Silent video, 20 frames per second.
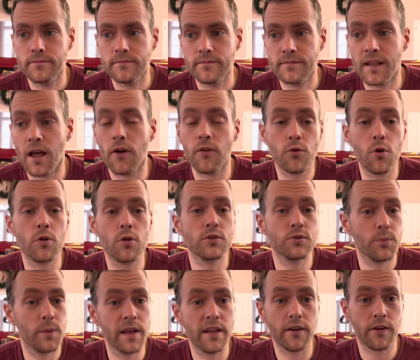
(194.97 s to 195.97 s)
Now, of course,
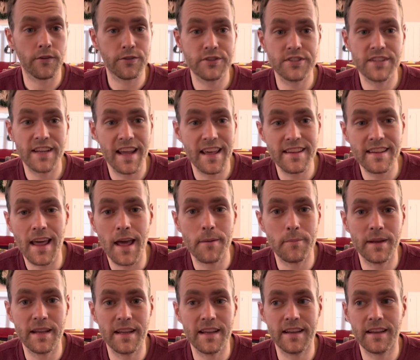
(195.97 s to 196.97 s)
we could understand that
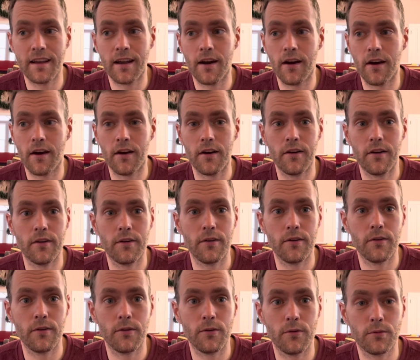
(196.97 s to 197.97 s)
being uh,
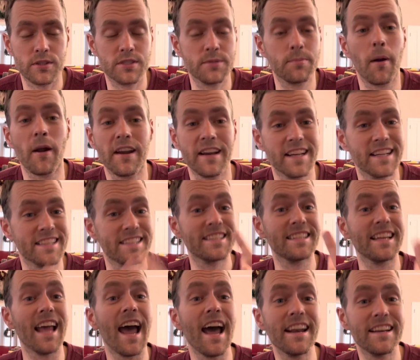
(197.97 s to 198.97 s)
responding in
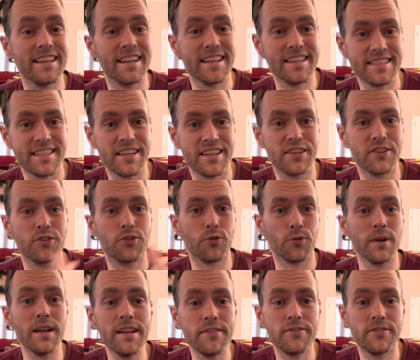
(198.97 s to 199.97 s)
sadness and
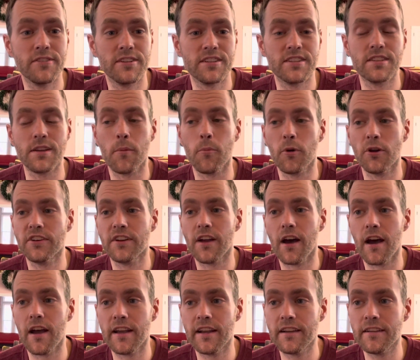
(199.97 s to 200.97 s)
grief to someone
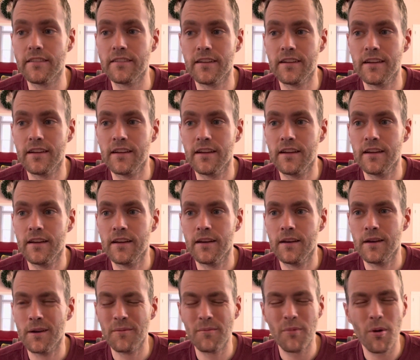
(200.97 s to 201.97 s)
dying,
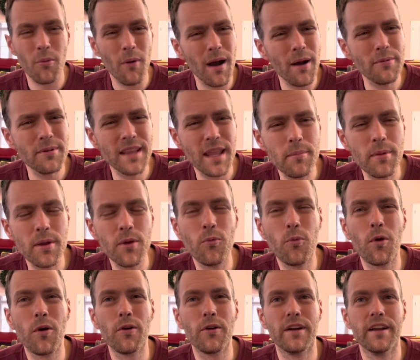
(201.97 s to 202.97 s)
but why would they be
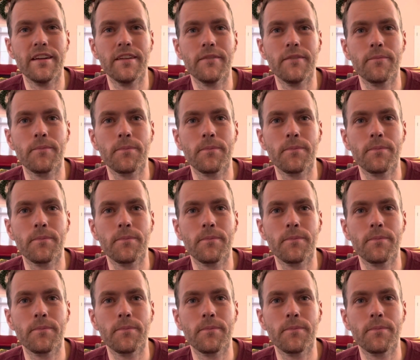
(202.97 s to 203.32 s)
worried?